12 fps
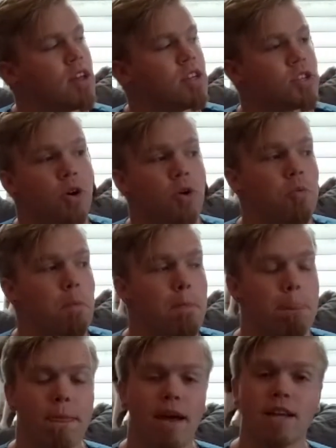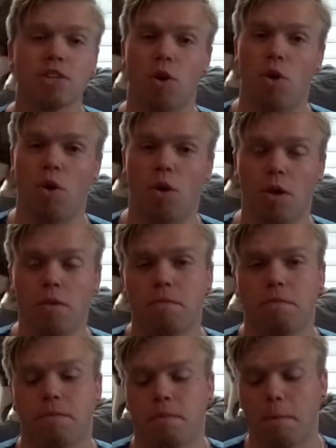So, as a whole,
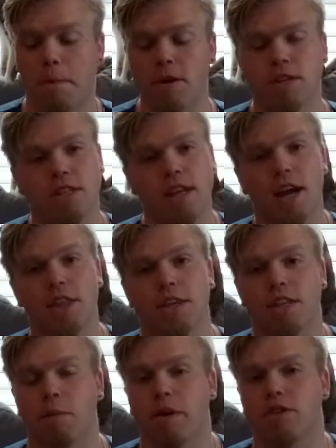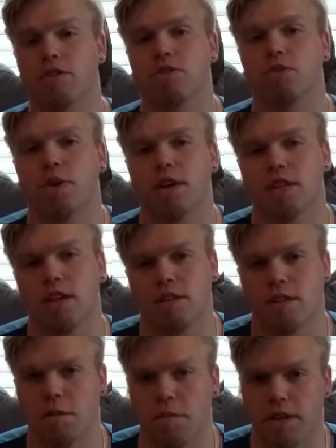personally, I think the Pixel 2 XL
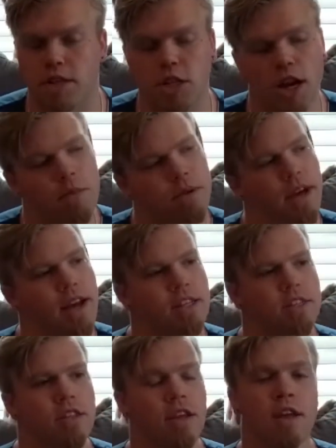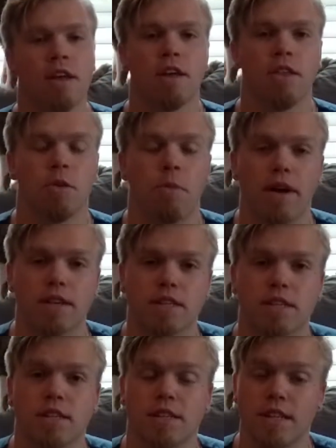did the best job. It has the
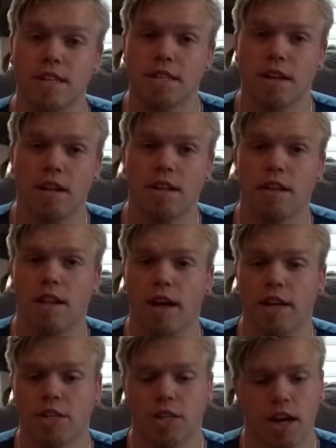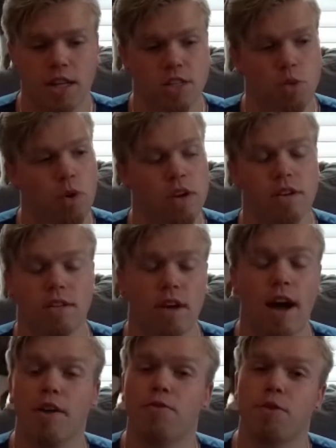best detail in a lot of shots. The
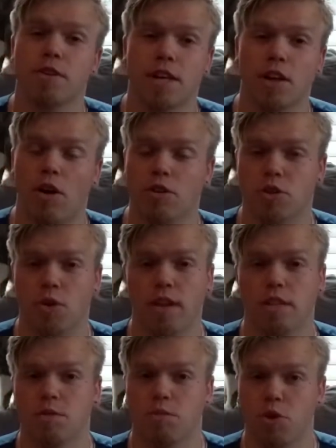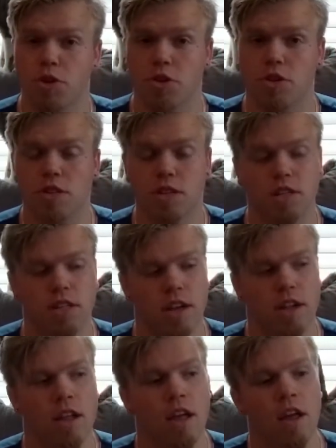iPhone 10 also has some really good
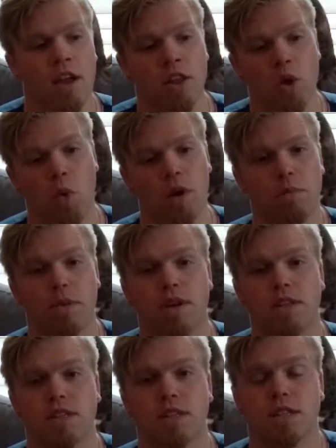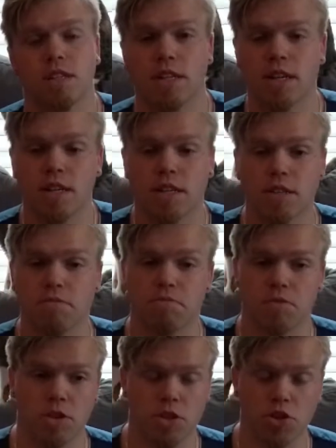detail. The OnePlus 6
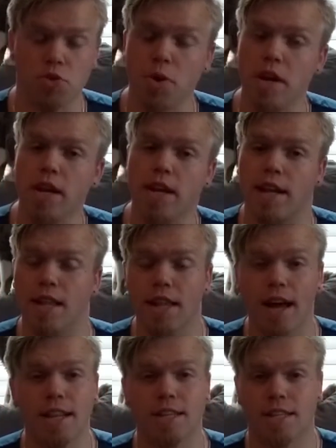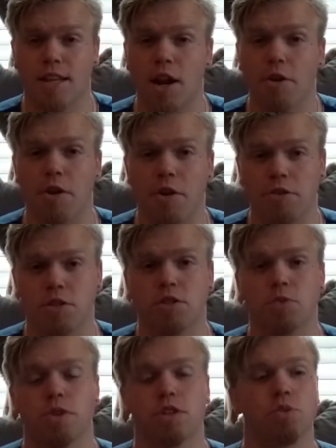does great in a lot of scenarios,
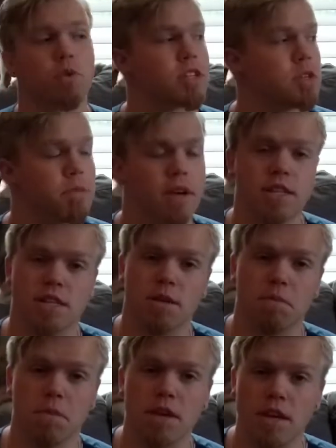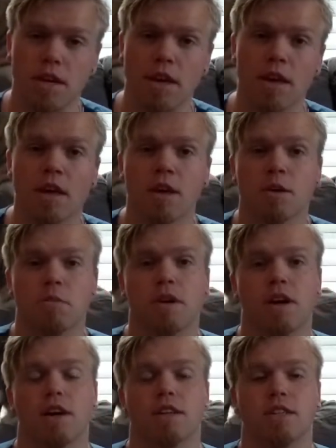which is what's amazing to me
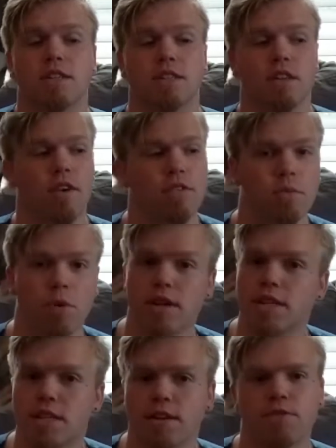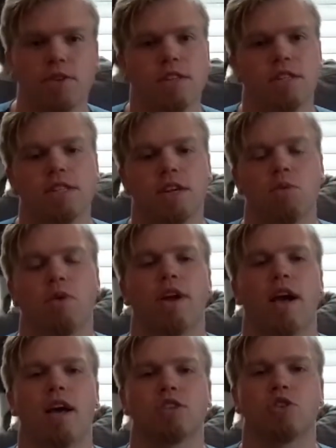because of the price difference and what it
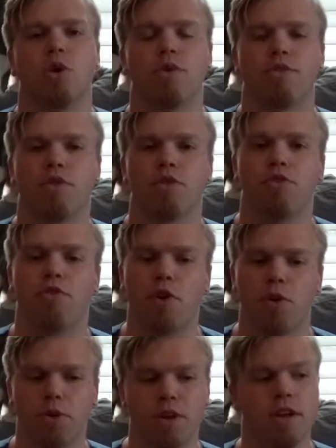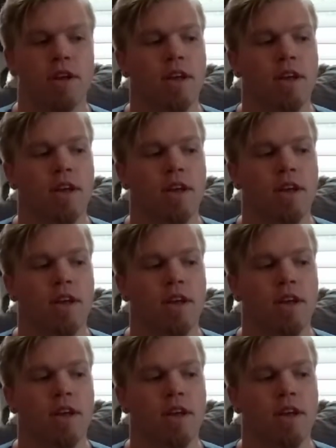has going for the phone.